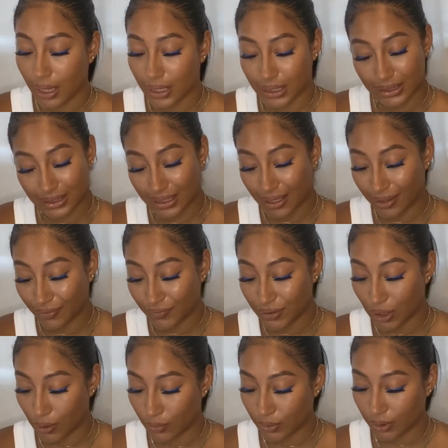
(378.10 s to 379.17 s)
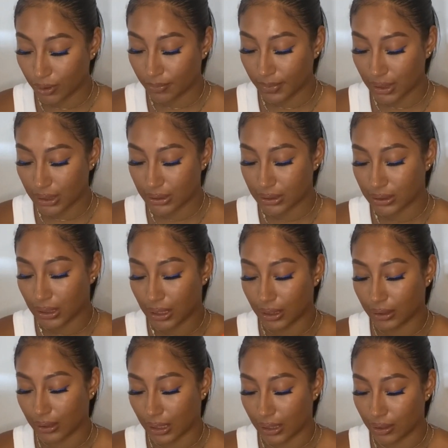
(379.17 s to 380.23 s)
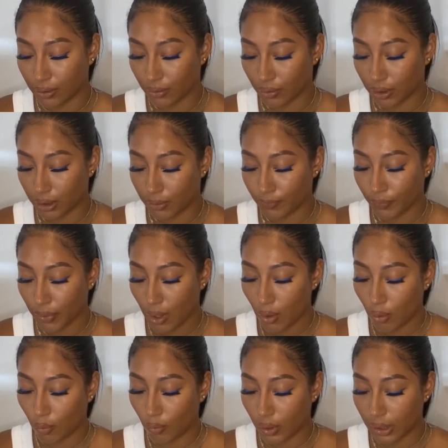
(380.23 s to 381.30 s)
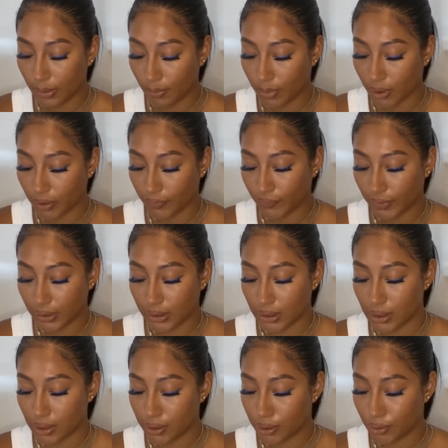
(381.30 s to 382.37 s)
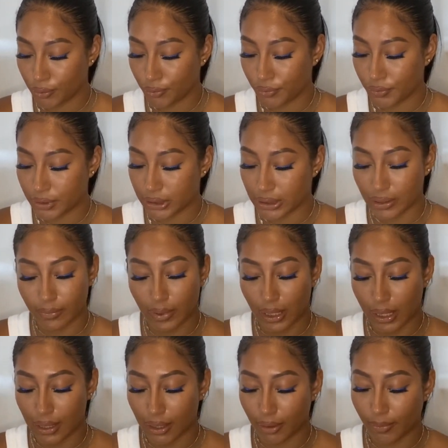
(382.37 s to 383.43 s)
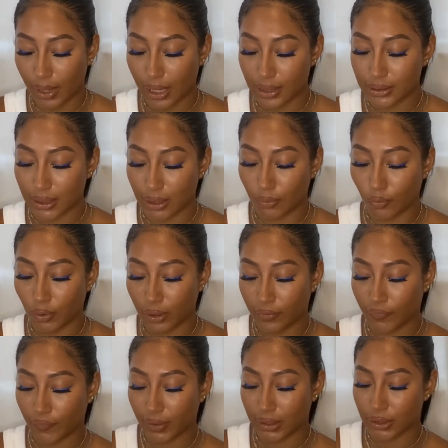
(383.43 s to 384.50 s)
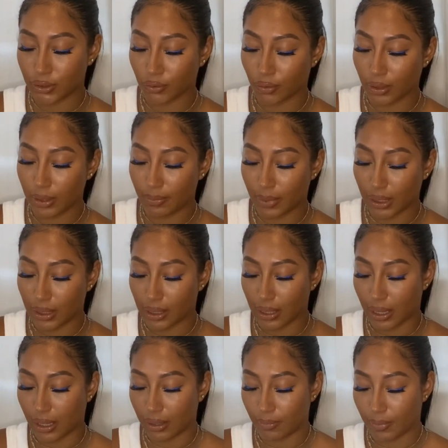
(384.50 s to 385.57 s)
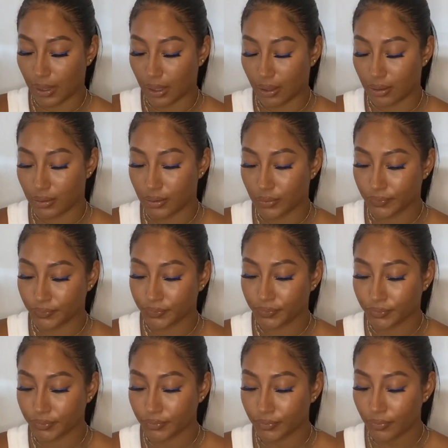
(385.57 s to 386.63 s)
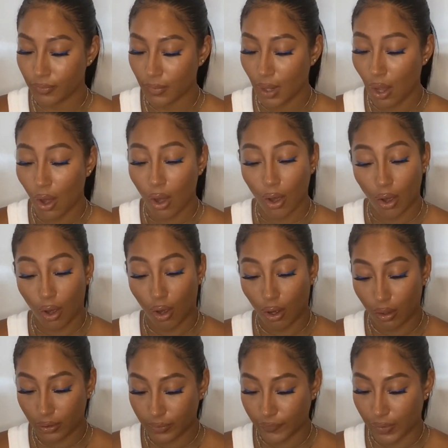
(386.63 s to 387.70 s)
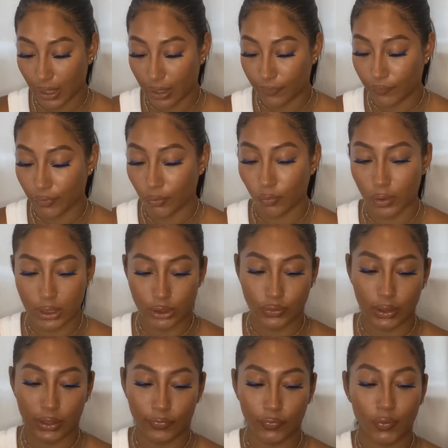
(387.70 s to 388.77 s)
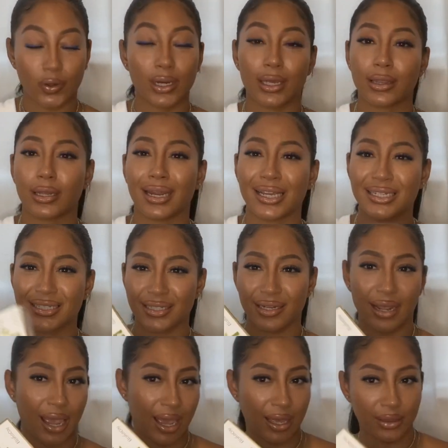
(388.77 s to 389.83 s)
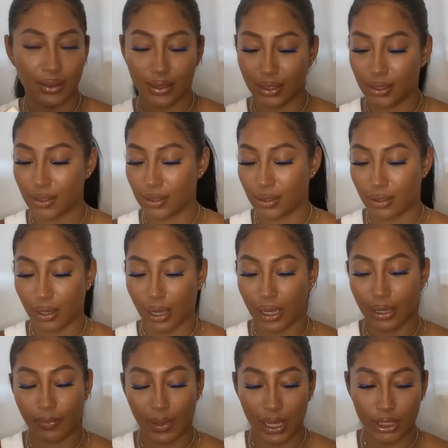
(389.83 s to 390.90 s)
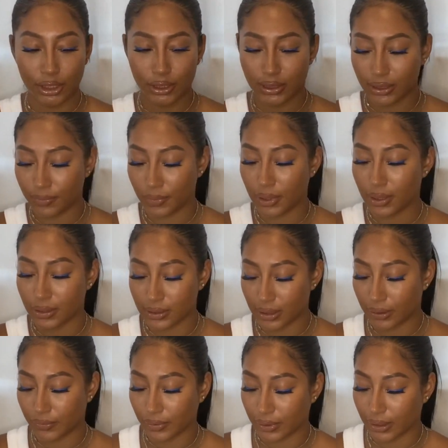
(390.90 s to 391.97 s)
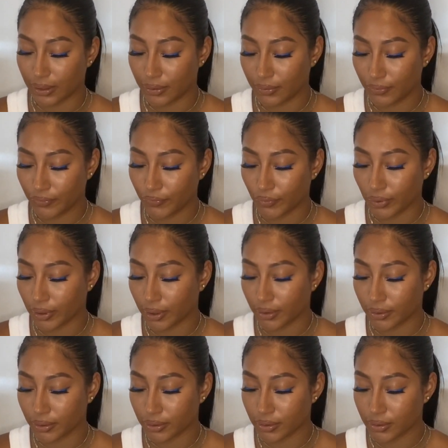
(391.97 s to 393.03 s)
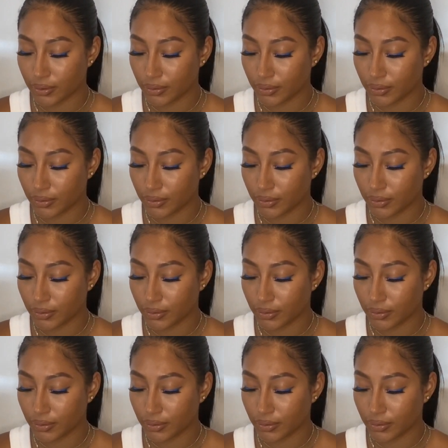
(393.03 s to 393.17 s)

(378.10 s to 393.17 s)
a set of toner mist and light cream, 1 perfectly used steaming hair mask, and 1 Facetory bunny headband. All of that for $124, and then I did add the eye patches in because they were like $4.